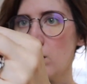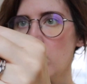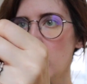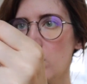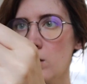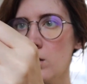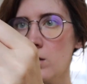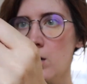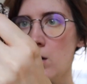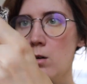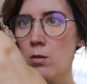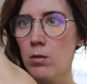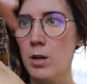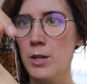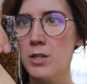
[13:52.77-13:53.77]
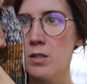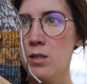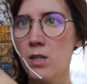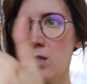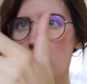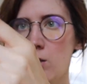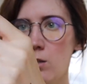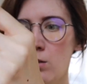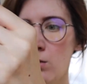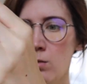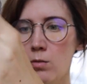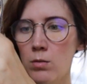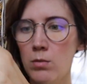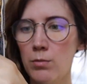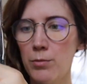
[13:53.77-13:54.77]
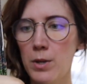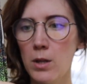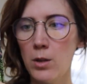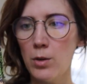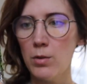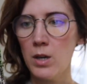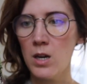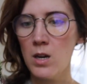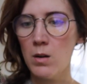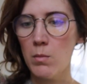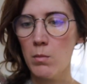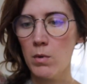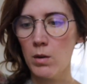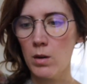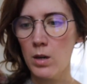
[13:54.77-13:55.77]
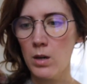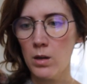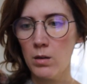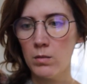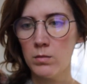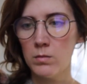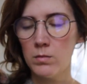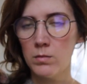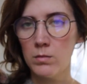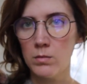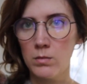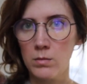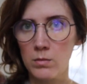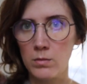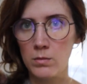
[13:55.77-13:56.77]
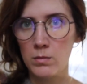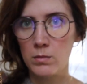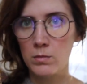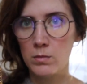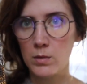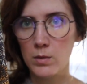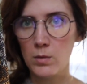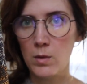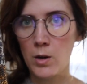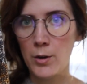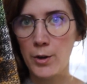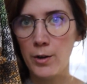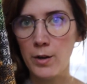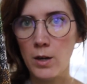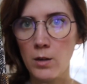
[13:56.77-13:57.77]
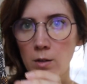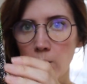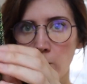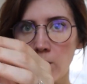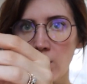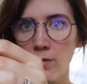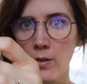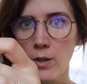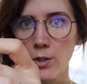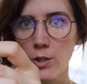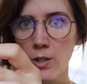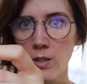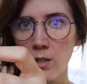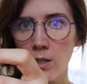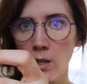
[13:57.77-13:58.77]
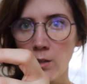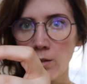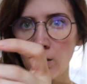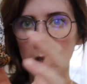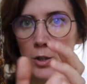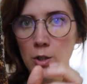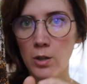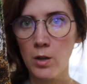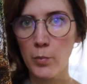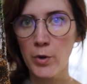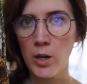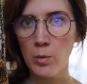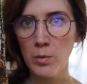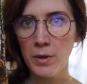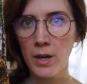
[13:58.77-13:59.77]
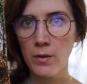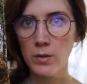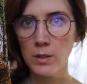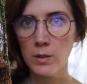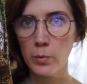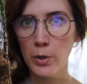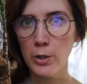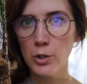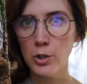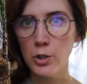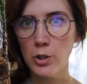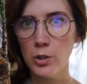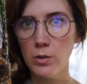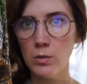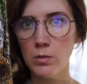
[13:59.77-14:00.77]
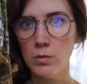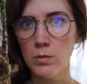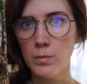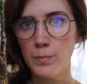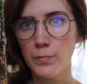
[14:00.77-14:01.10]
So I just need to relocate my longer needles. Once I finish this yellow section, I'll probably have to switch to